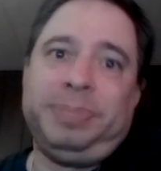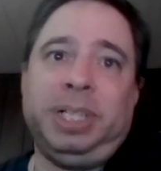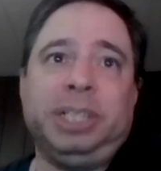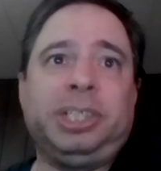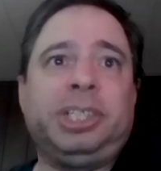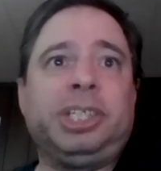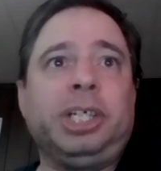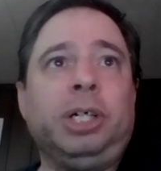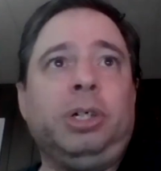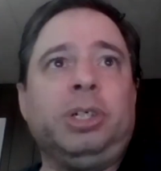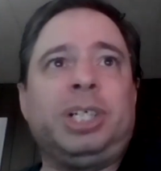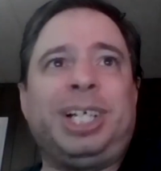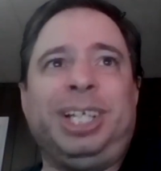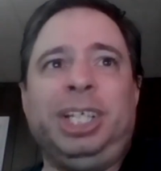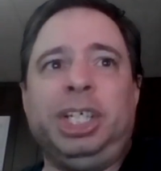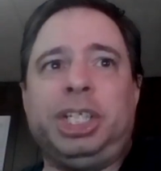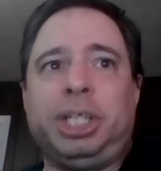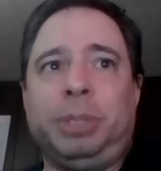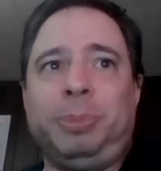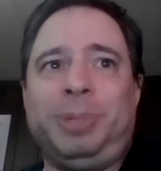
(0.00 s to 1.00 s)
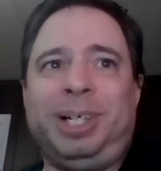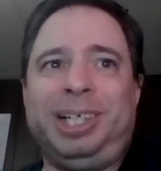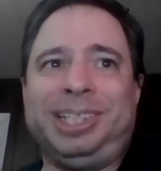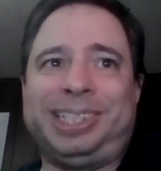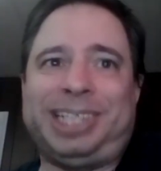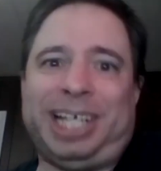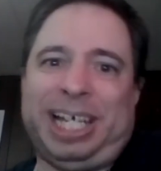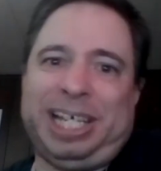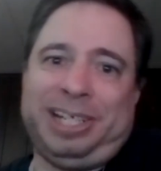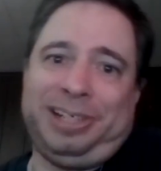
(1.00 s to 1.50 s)
but still, Collision
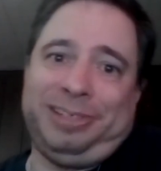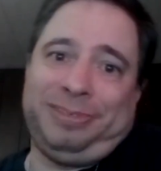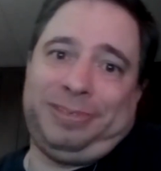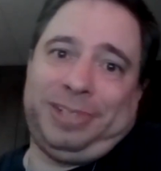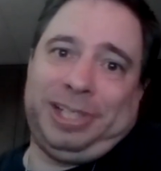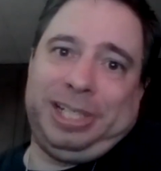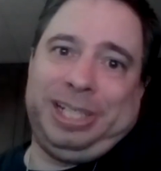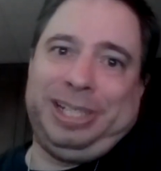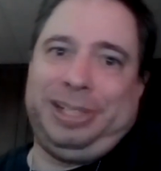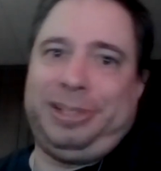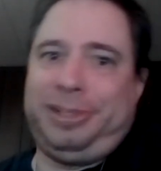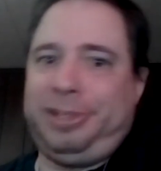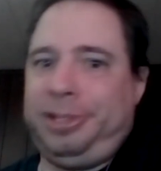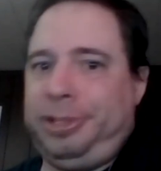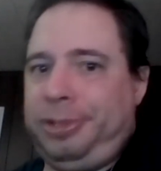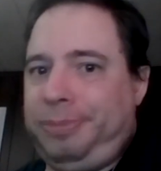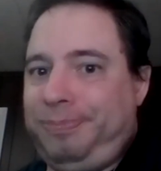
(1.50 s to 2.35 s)
was kind of like.